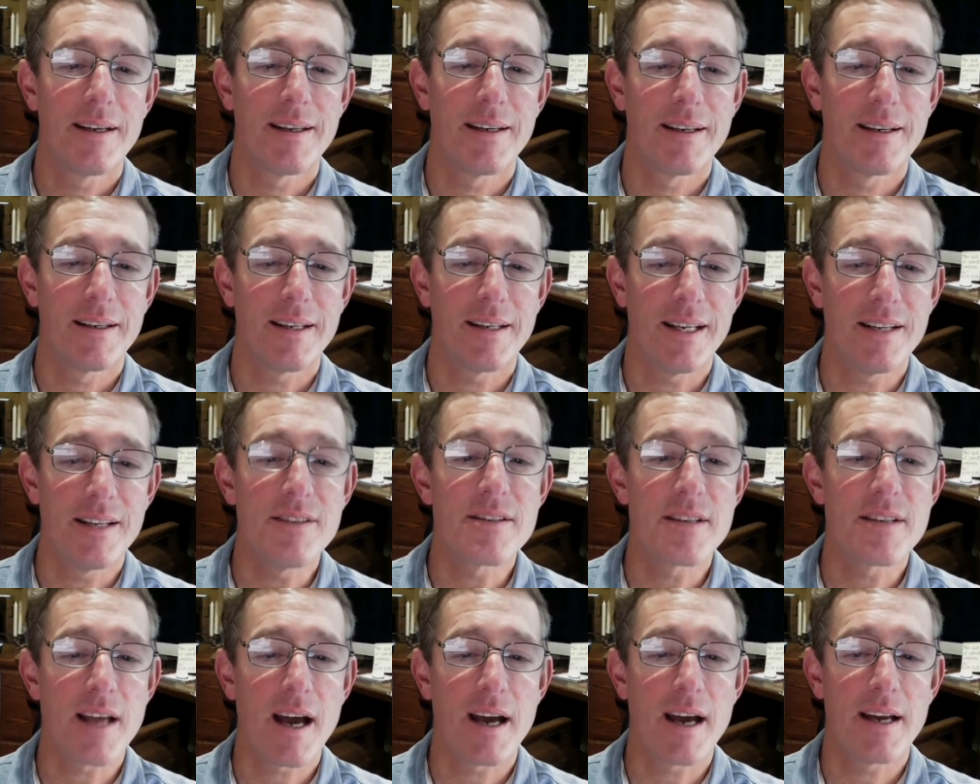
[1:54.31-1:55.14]
uh,
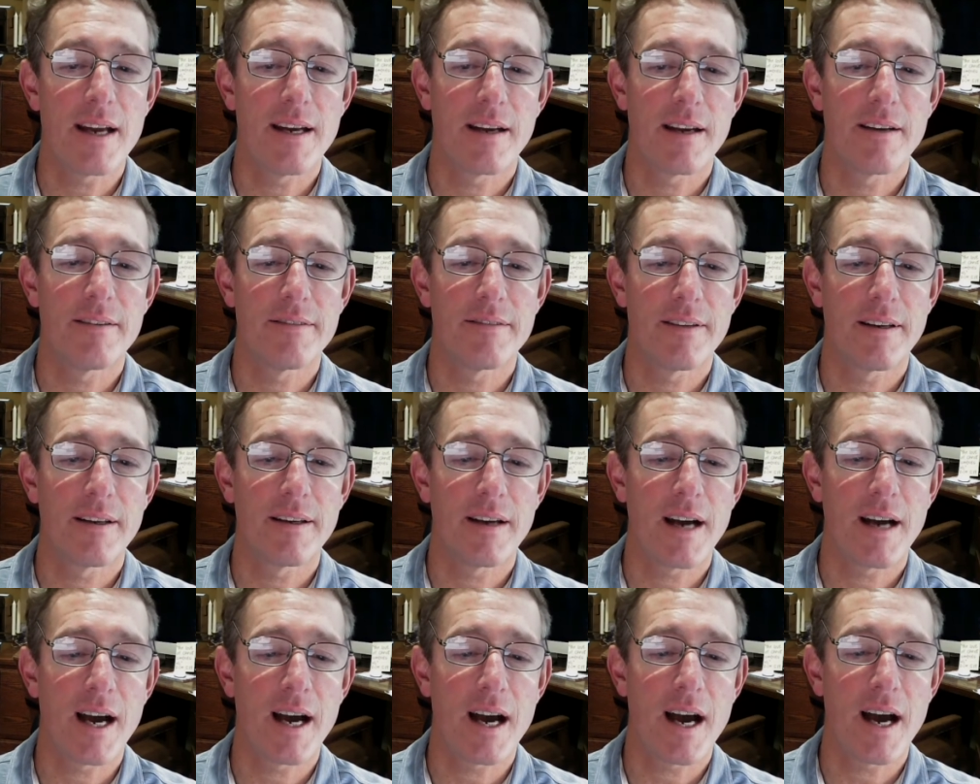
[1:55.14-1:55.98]
inside of
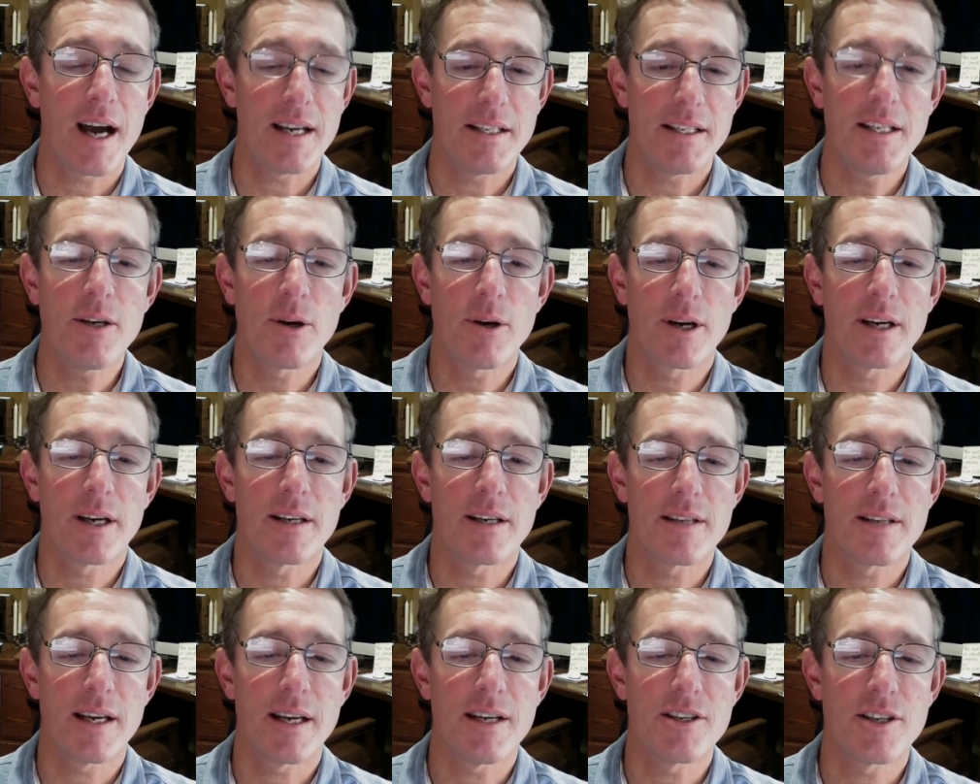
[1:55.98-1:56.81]
uh, IT
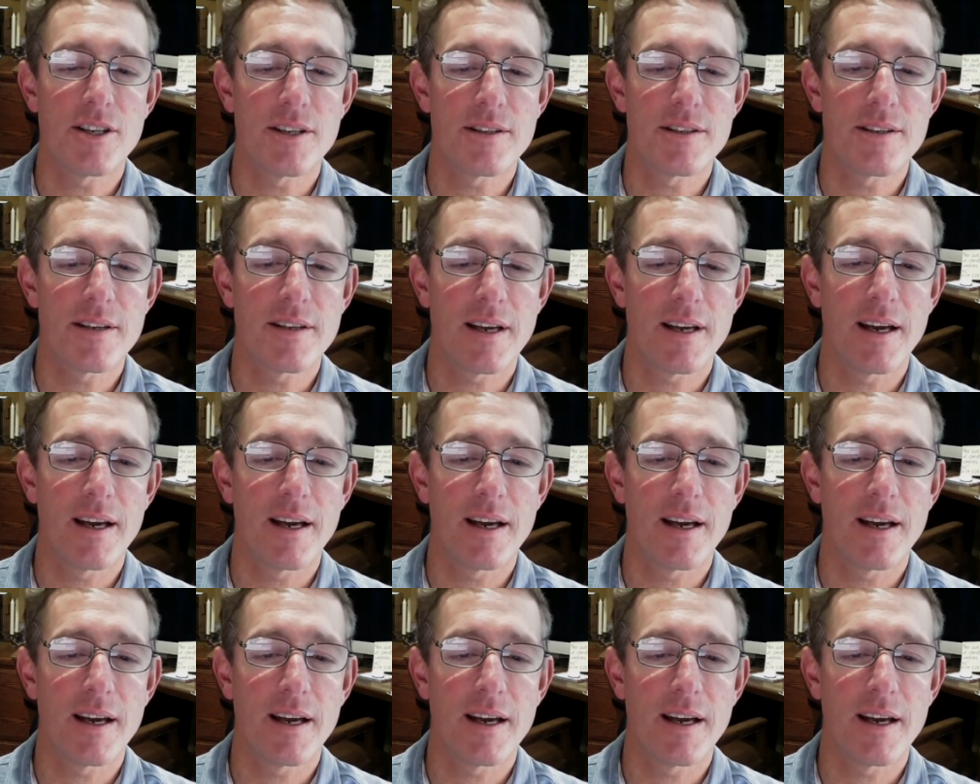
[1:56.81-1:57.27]
organizations.